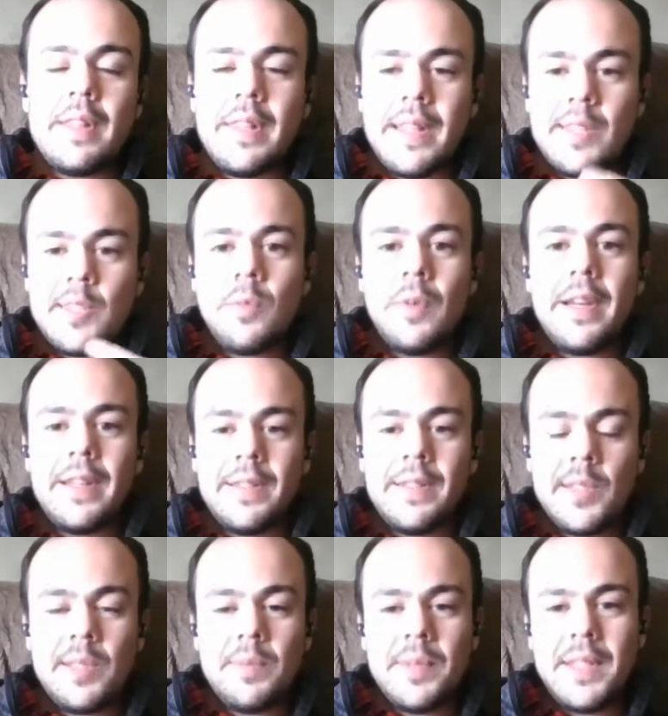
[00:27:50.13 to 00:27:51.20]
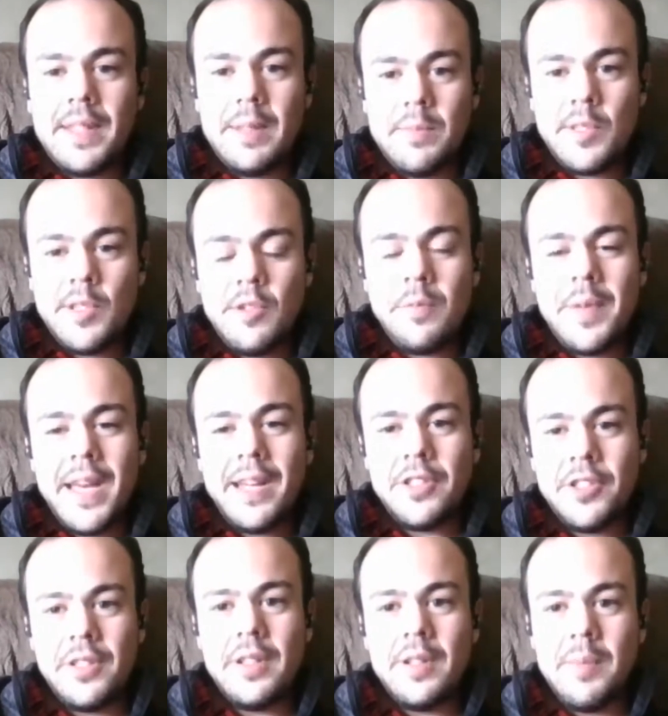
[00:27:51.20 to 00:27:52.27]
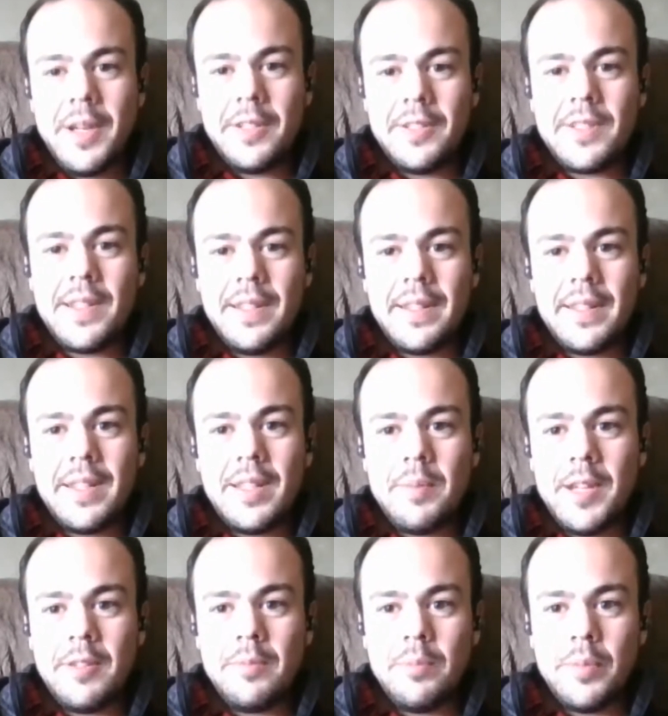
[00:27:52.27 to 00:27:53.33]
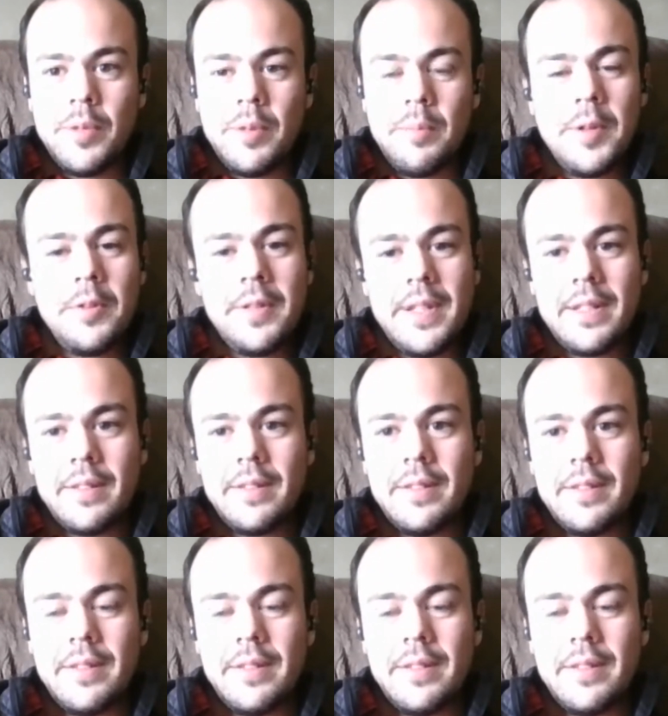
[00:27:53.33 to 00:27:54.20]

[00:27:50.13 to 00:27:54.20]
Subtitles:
that's why it's something that I'm so passionate about talking about and promoting.